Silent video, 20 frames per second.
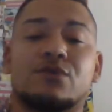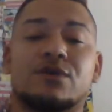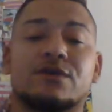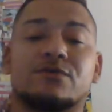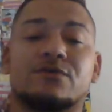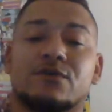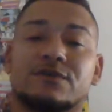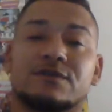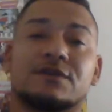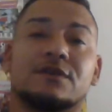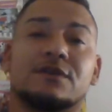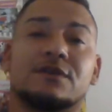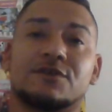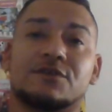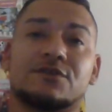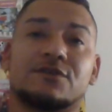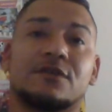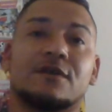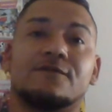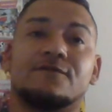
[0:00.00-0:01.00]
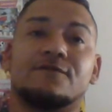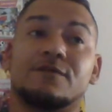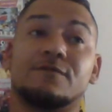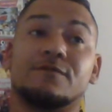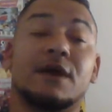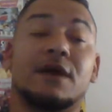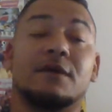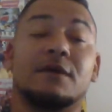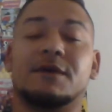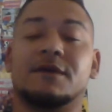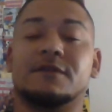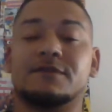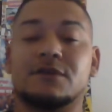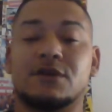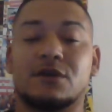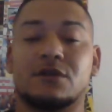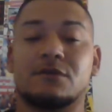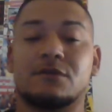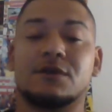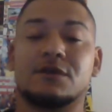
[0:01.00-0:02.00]
It wasn't up to snuff with Batman the
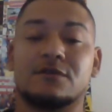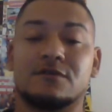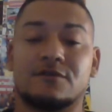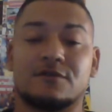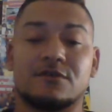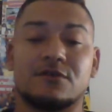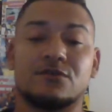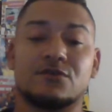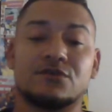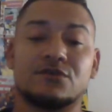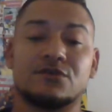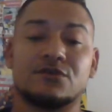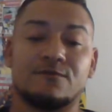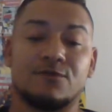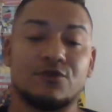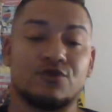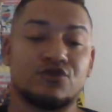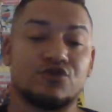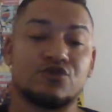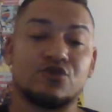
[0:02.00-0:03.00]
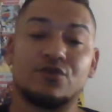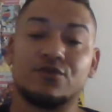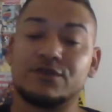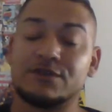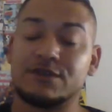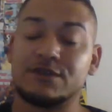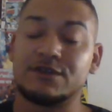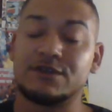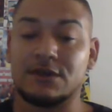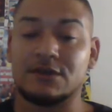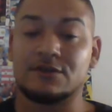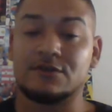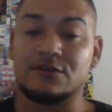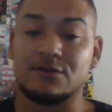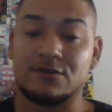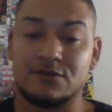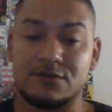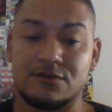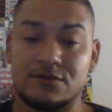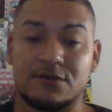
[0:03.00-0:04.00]
animated series as far as storytelling is
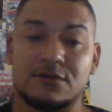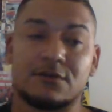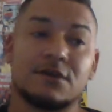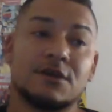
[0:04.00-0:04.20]
concerned.